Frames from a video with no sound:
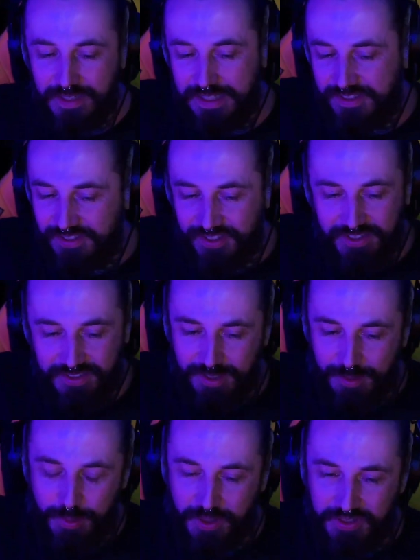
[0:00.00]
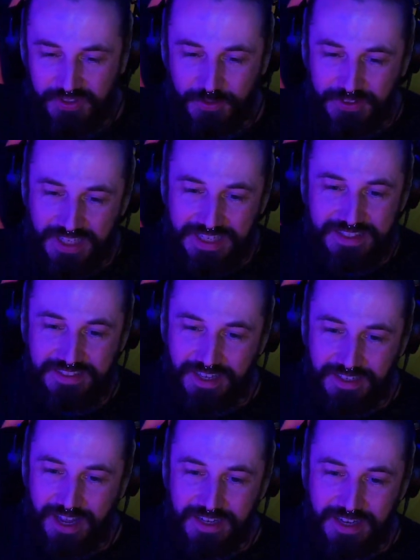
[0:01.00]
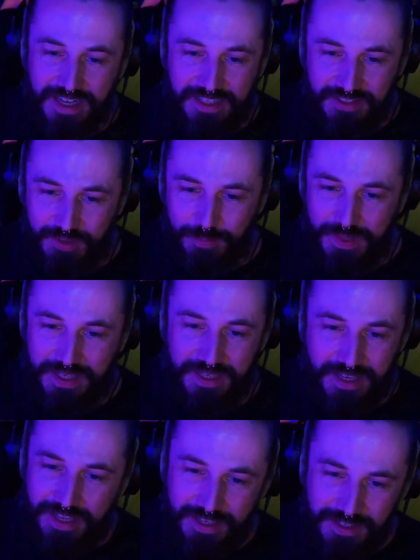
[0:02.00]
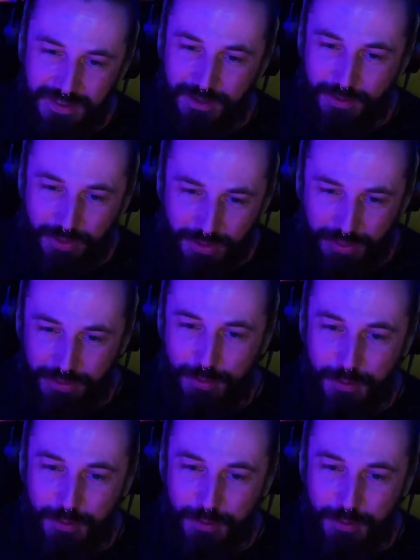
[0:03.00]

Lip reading: just a personal taste. I like to be, throw